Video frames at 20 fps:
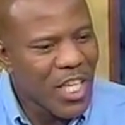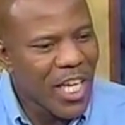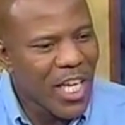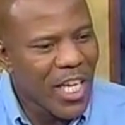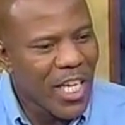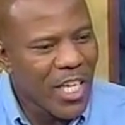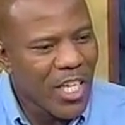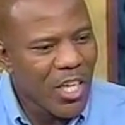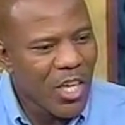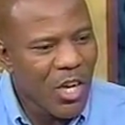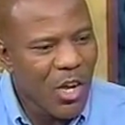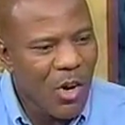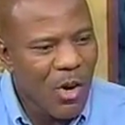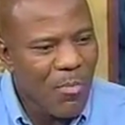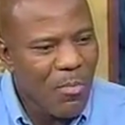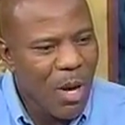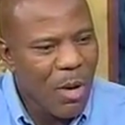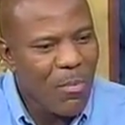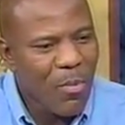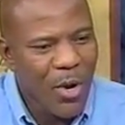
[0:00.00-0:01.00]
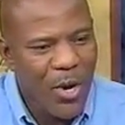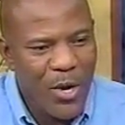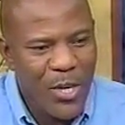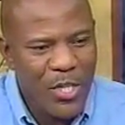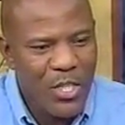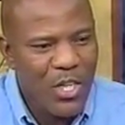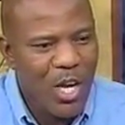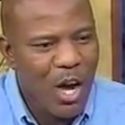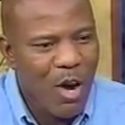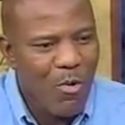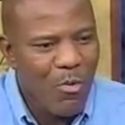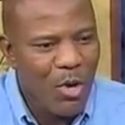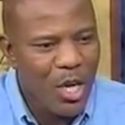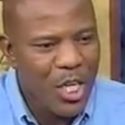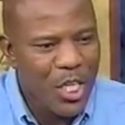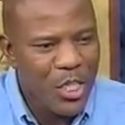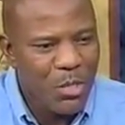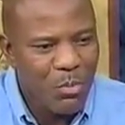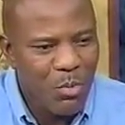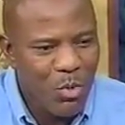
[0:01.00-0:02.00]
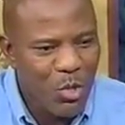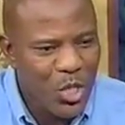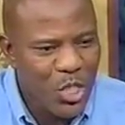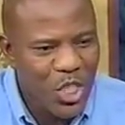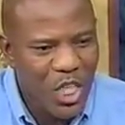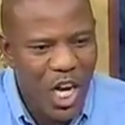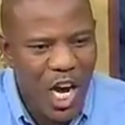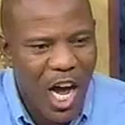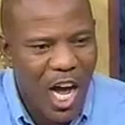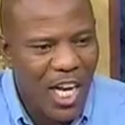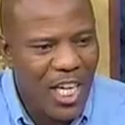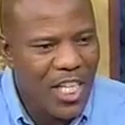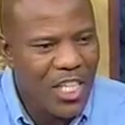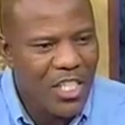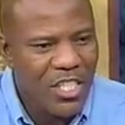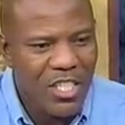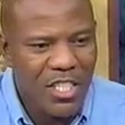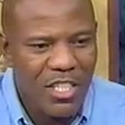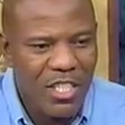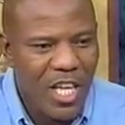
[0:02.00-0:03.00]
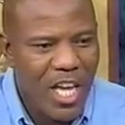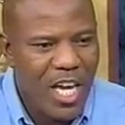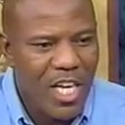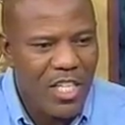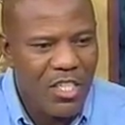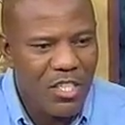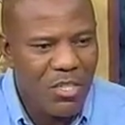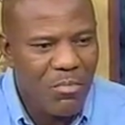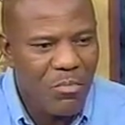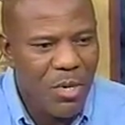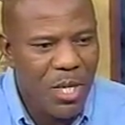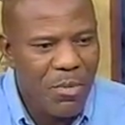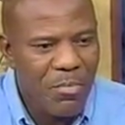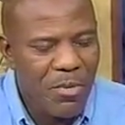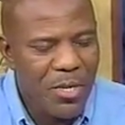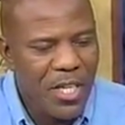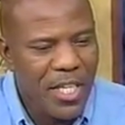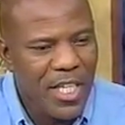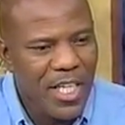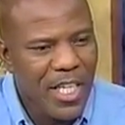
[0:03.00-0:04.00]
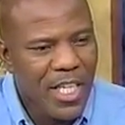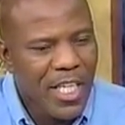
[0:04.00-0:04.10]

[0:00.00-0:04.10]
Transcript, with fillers: and you know, and my parents always push college and things to me, but